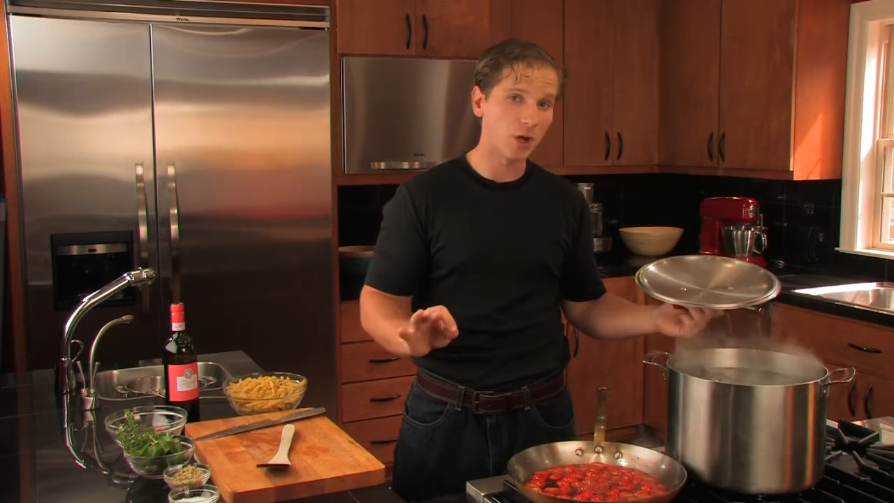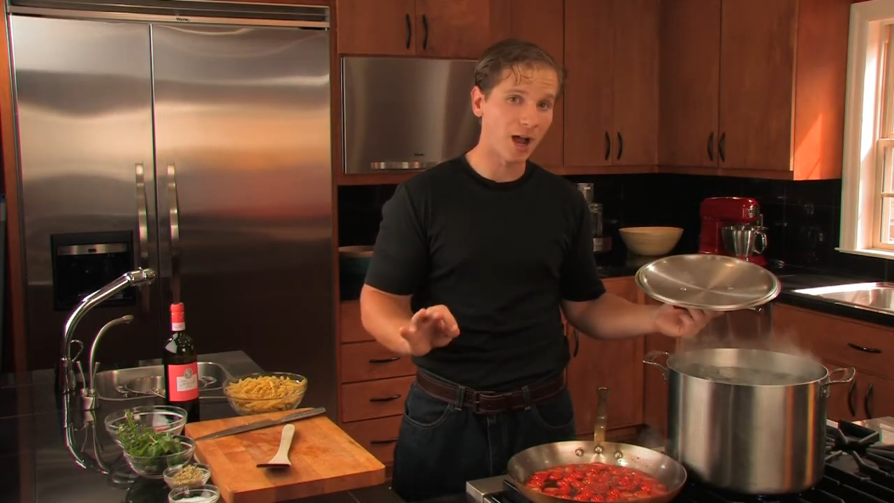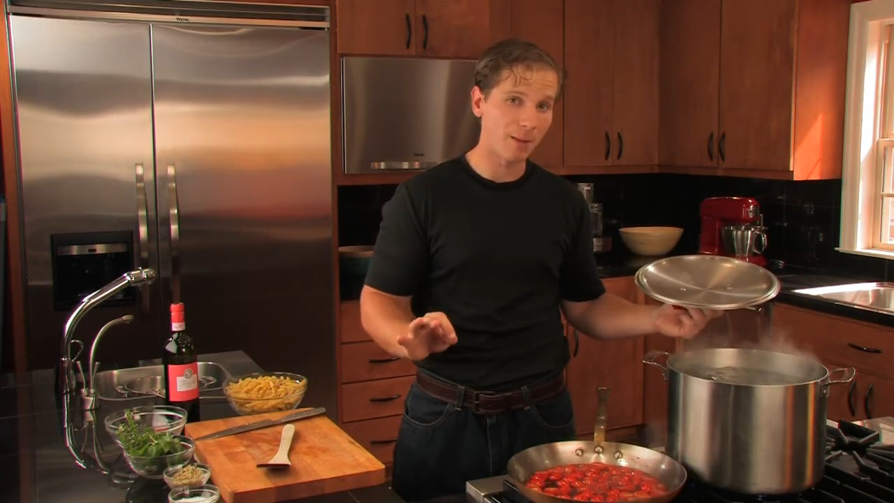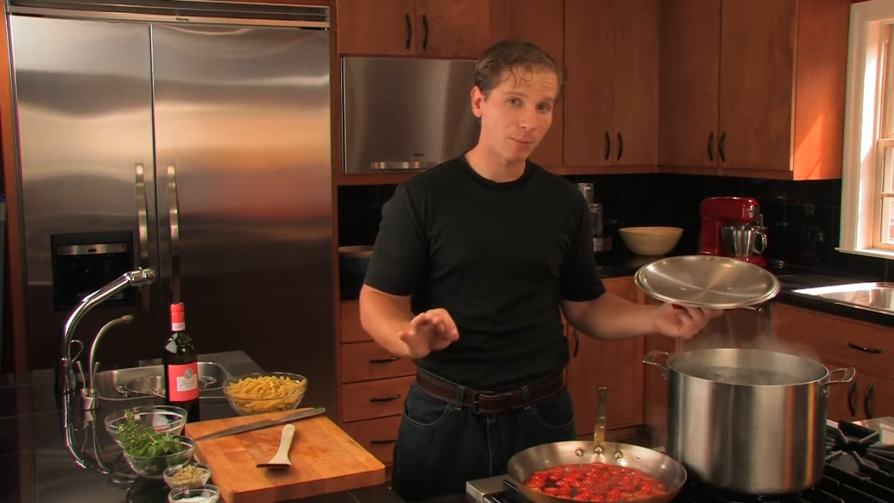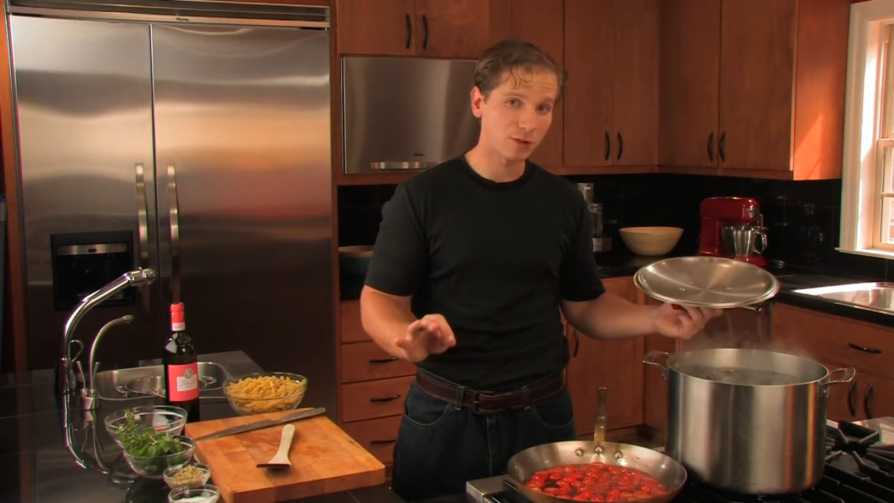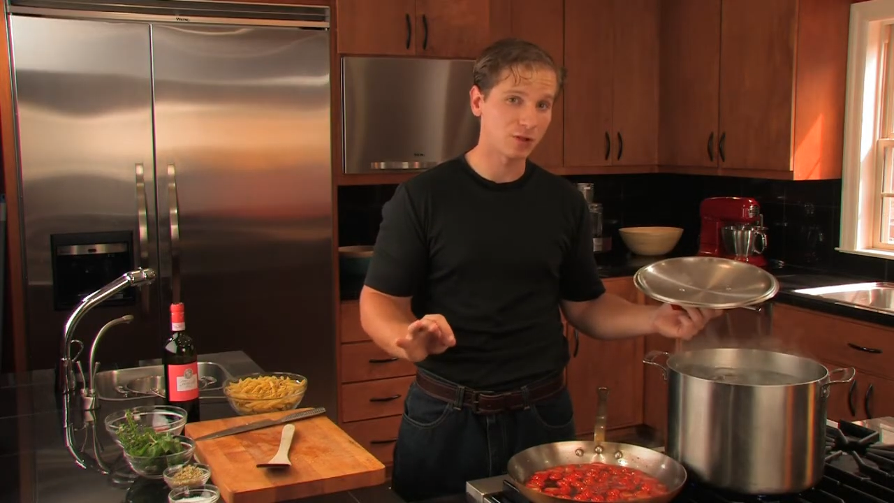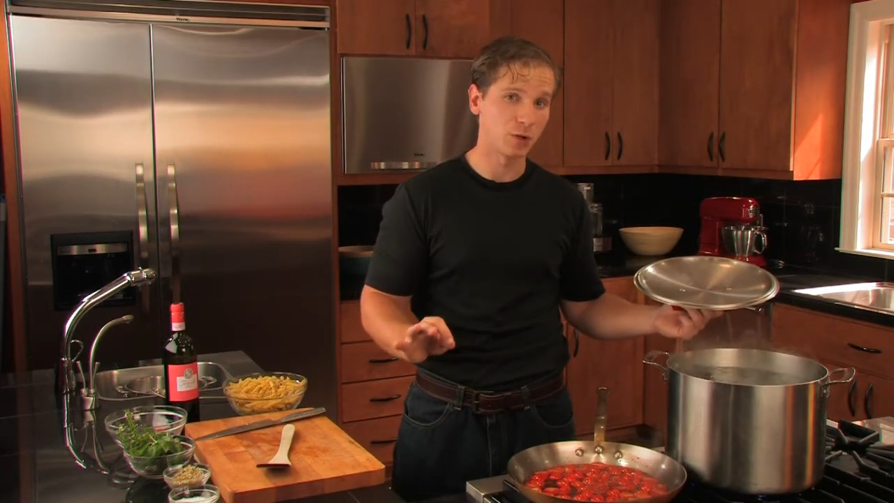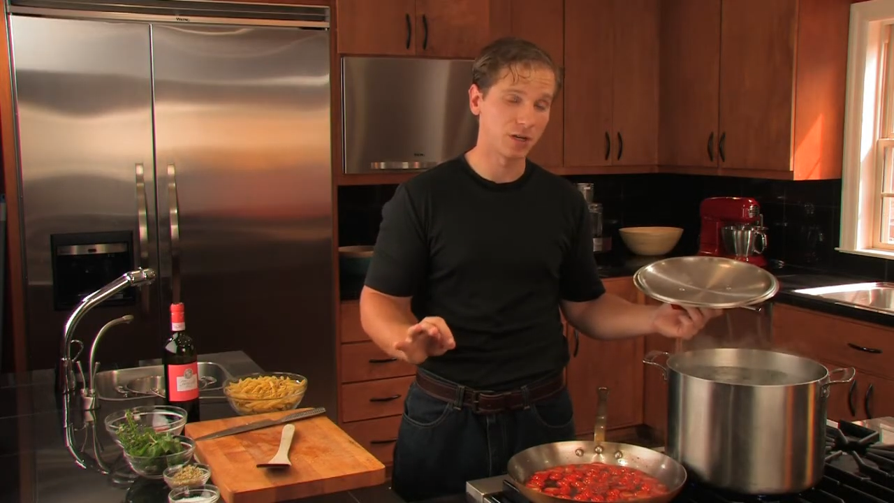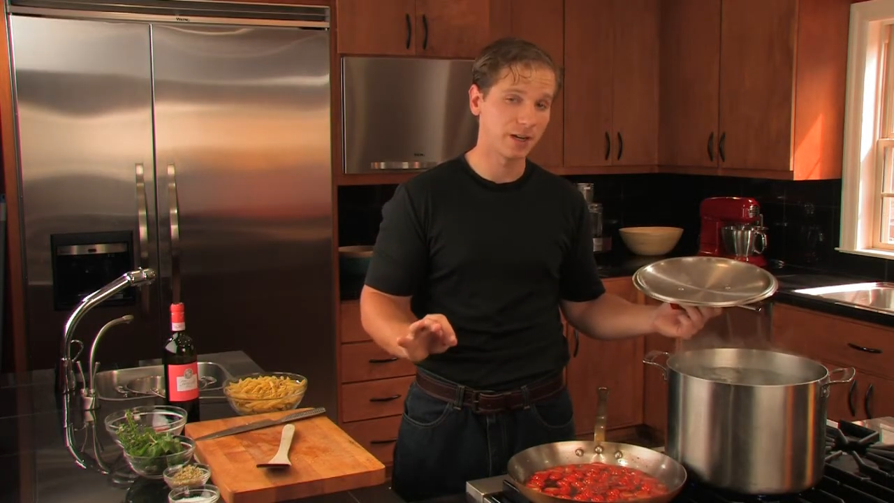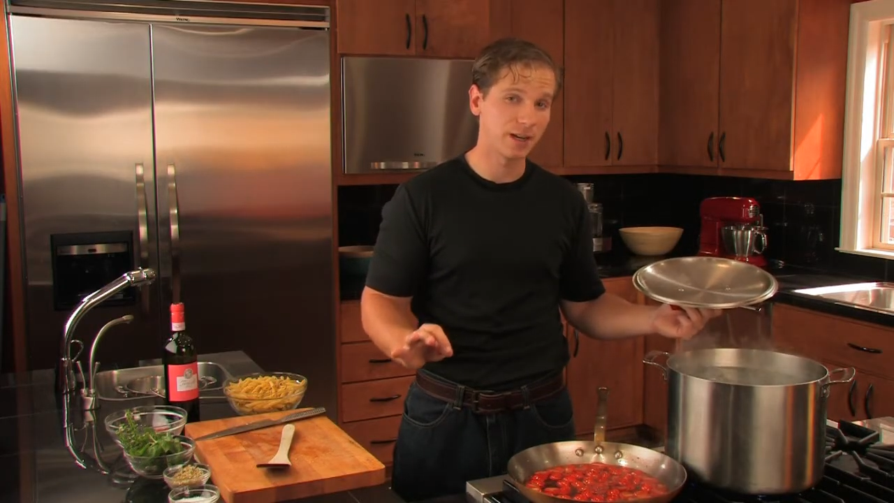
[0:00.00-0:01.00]

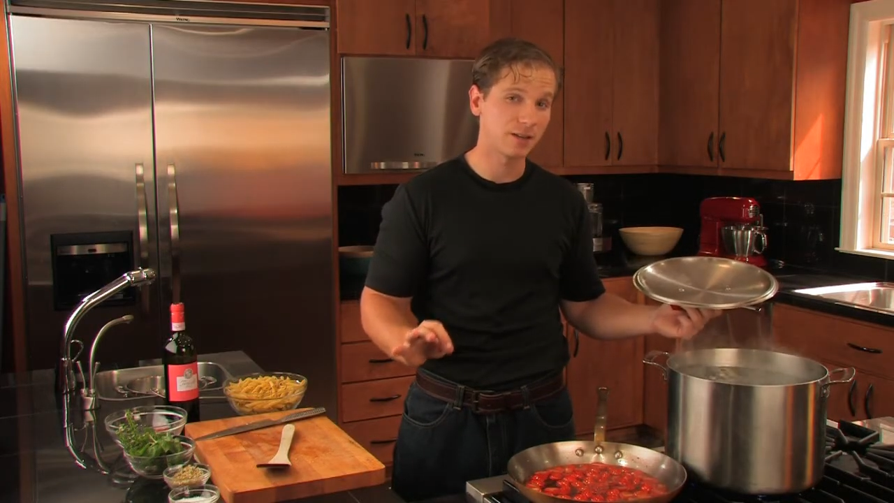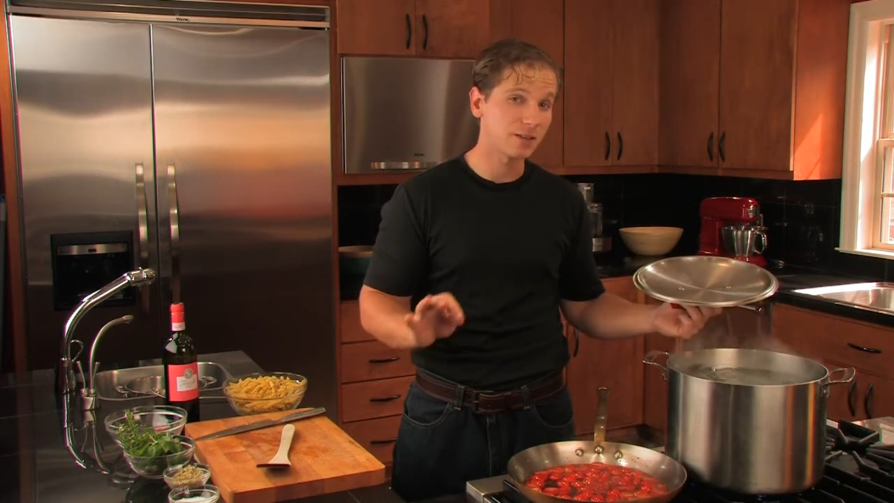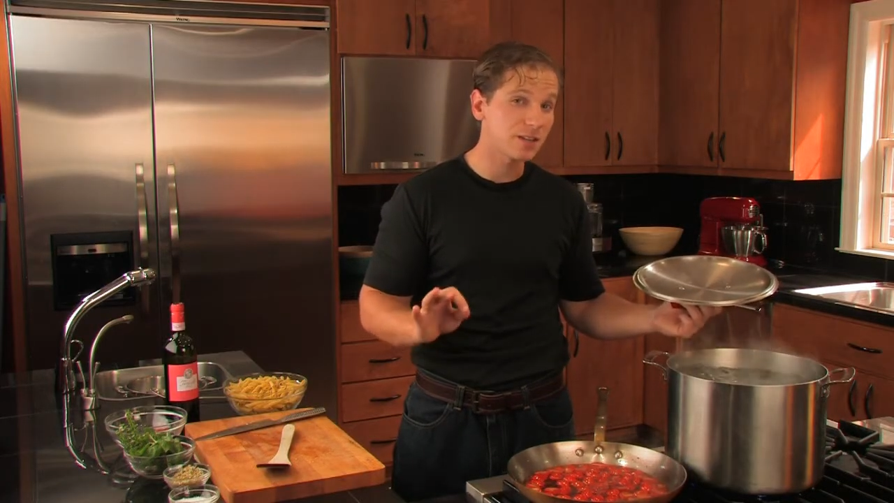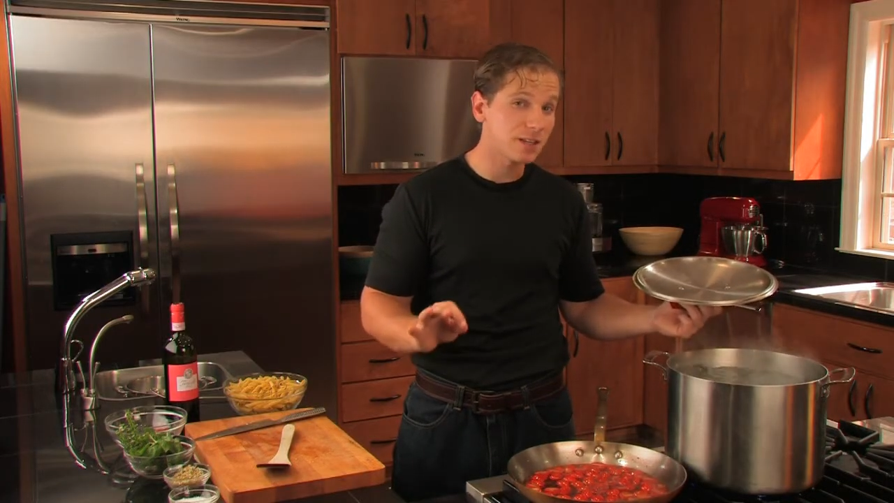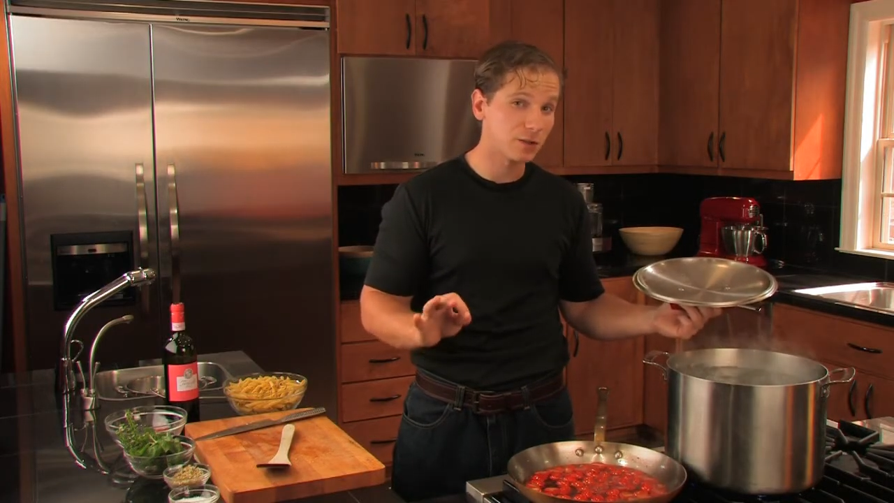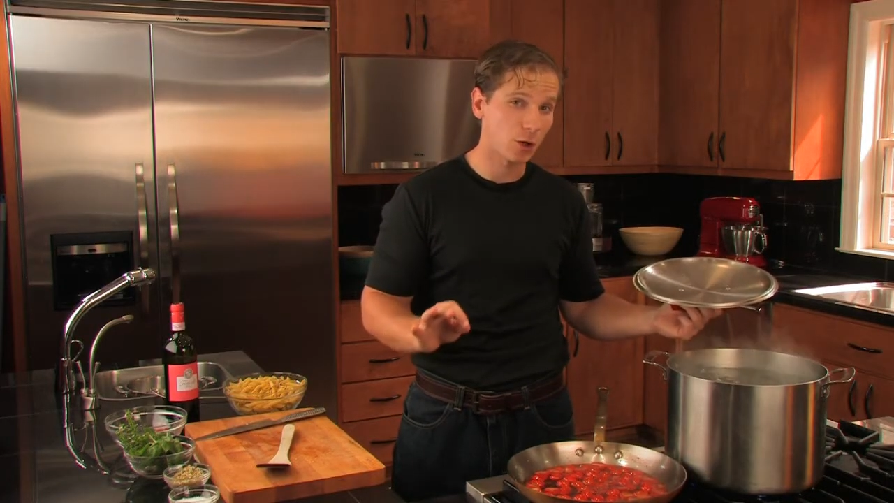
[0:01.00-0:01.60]
opportunity to season